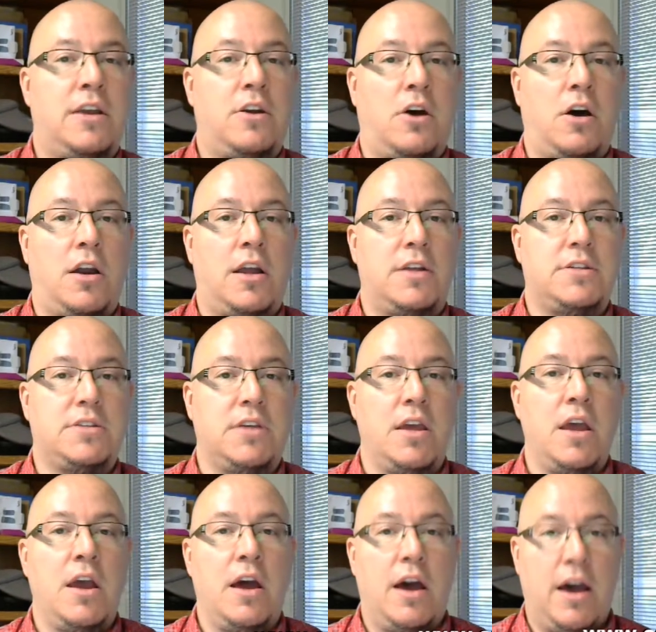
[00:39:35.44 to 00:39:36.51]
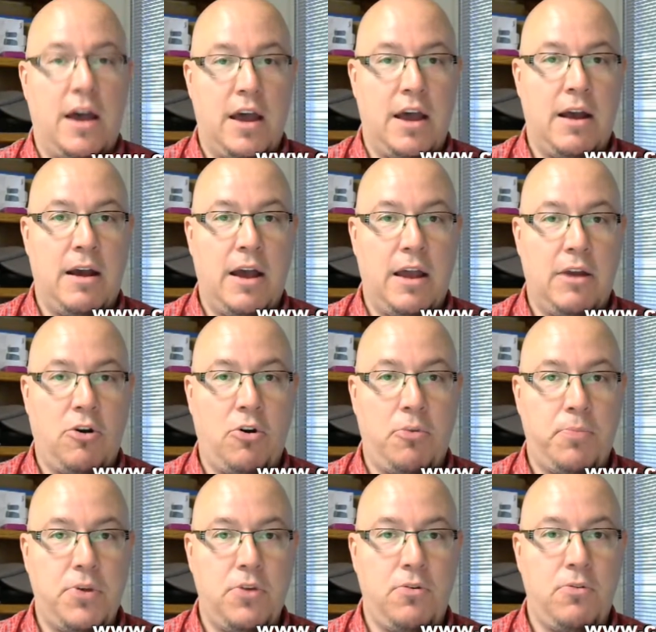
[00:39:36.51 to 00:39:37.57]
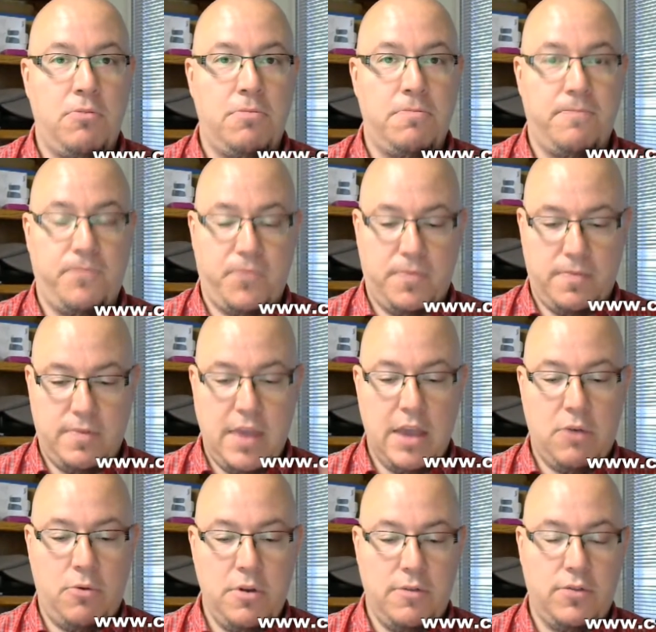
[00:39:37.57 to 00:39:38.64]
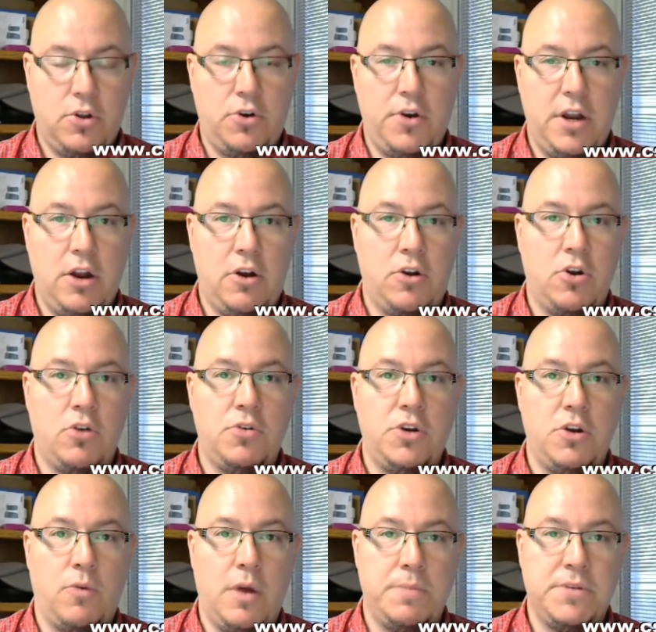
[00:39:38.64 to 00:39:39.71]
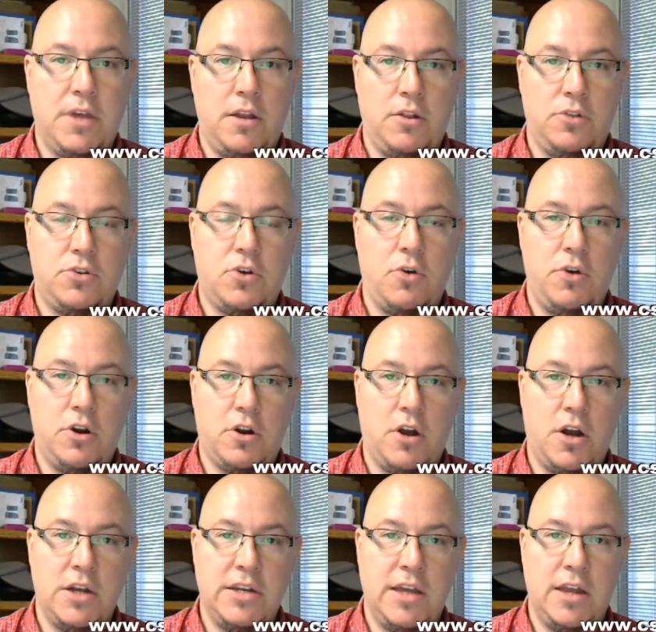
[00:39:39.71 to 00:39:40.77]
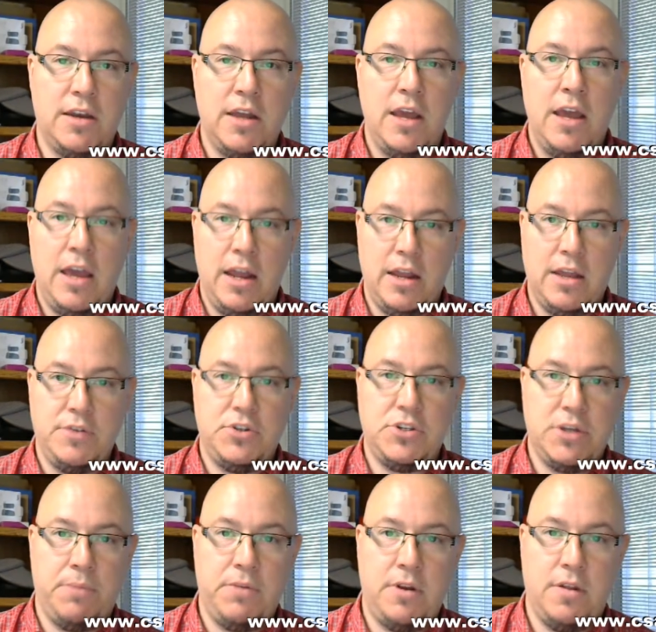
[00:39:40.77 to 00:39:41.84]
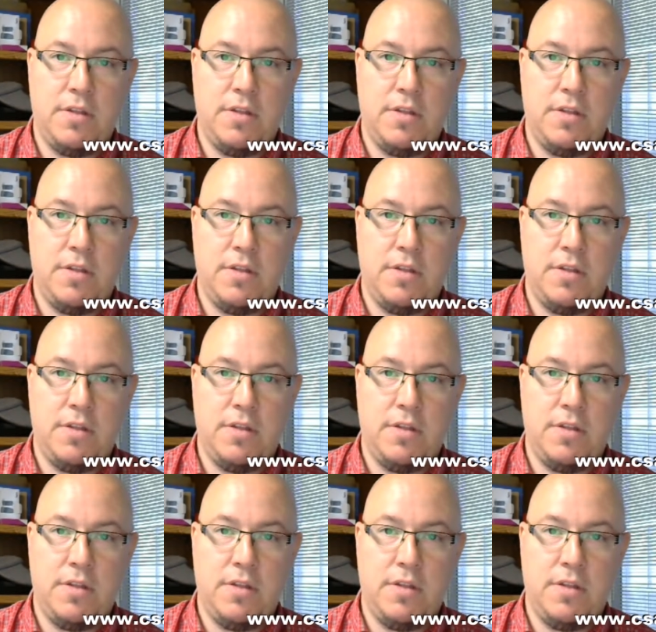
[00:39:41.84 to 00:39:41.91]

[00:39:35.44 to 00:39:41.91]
Audits. I hope you take what you've learned here and go to your website and go to your content, and it gives you something to